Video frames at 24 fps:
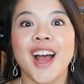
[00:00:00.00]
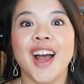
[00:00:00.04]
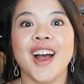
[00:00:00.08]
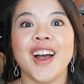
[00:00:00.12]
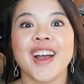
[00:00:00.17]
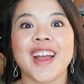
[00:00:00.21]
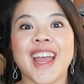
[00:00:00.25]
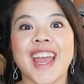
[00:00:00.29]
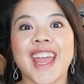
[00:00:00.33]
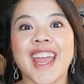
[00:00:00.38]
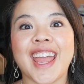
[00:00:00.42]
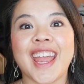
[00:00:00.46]

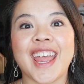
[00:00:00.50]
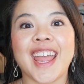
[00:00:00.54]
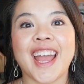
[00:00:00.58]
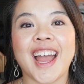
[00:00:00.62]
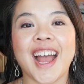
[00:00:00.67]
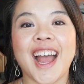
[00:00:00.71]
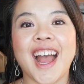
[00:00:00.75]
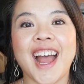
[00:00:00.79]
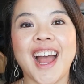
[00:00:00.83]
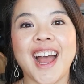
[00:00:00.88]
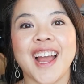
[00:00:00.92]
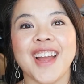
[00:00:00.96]
Okay,
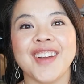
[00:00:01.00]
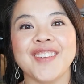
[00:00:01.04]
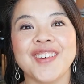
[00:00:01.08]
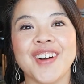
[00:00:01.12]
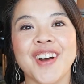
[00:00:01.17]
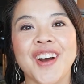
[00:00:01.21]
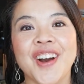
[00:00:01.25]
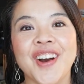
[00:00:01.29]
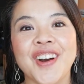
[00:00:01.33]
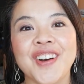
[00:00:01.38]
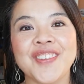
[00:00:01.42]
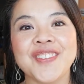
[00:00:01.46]
I'm
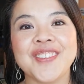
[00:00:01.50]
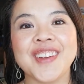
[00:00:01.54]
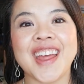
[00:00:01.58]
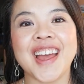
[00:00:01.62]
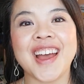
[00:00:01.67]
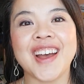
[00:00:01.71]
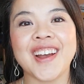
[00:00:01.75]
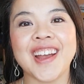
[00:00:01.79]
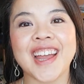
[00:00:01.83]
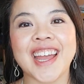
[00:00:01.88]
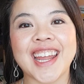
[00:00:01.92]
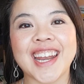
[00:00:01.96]
home
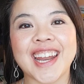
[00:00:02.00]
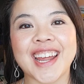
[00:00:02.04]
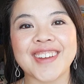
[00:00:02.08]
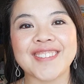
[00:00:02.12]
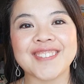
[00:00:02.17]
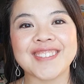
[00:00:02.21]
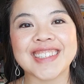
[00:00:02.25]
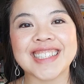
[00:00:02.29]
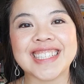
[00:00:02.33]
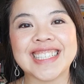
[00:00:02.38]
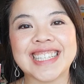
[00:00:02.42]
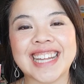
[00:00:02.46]
now and
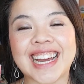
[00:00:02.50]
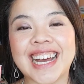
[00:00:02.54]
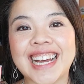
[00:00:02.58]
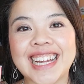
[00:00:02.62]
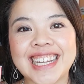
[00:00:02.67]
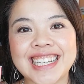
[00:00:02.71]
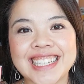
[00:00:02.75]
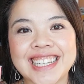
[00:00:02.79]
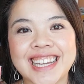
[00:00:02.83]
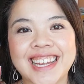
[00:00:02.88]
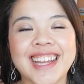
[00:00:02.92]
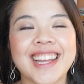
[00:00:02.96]
I'm
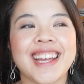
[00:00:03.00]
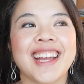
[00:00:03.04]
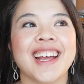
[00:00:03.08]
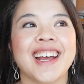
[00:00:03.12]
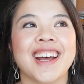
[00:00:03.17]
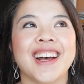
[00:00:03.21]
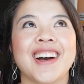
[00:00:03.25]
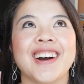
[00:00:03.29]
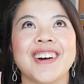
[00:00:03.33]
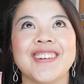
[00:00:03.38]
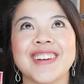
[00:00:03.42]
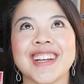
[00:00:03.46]
done.
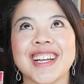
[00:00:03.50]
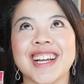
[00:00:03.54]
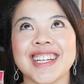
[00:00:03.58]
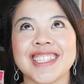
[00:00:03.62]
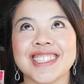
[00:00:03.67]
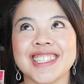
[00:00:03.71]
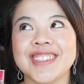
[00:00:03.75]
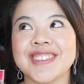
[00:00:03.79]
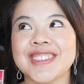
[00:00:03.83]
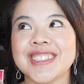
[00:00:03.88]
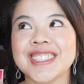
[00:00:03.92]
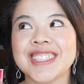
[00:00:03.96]
Oh my
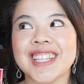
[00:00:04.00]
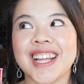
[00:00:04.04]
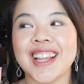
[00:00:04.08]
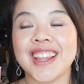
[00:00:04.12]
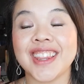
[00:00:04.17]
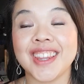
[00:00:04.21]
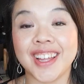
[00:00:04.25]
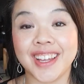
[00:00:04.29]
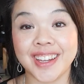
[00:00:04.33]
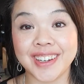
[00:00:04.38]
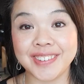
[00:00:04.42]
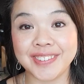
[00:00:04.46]
gosh, it was a
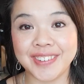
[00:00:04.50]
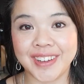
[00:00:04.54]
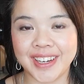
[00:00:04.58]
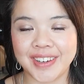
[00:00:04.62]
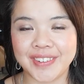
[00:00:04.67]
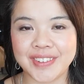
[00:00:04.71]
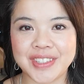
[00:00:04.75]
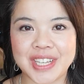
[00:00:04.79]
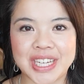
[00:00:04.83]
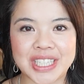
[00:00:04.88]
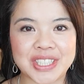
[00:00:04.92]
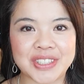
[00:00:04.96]
lot of fun. It
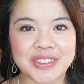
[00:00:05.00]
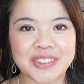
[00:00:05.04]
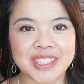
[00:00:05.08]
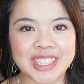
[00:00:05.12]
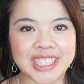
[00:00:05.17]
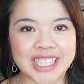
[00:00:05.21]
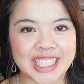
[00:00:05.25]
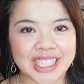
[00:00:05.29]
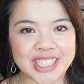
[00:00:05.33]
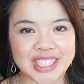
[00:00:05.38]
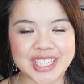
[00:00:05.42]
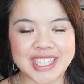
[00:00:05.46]
was actually
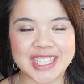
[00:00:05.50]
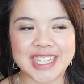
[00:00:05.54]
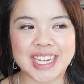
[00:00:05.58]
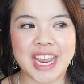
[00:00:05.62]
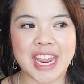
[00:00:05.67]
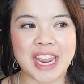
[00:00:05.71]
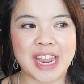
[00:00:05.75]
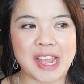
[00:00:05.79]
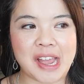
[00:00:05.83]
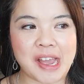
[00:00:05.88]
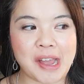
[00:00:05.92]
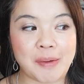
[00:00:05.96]
really
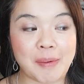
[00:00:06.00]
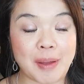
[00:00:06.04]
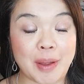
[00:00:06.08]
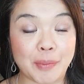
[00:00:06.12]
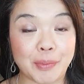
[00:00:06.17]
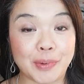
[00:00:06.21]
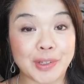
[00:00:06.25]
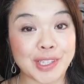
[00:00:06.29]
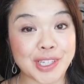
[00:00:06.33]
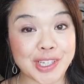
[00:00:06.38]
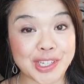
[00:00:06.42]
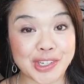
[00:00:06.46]
interesting. I
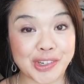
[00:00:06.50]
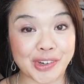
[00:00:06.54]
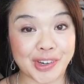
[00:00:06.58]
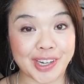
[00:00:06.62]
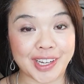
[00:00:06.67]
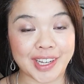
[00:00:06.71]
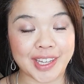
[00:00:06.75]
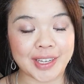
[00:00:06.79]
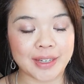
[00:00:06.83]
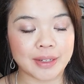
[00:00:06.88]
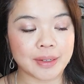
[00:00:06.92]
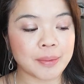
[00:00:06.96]
really
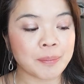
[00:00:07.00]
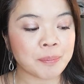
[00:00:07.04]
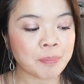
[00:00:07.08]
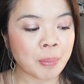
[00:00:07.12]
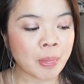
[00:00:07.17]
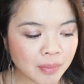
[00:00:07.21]
enjoyed it.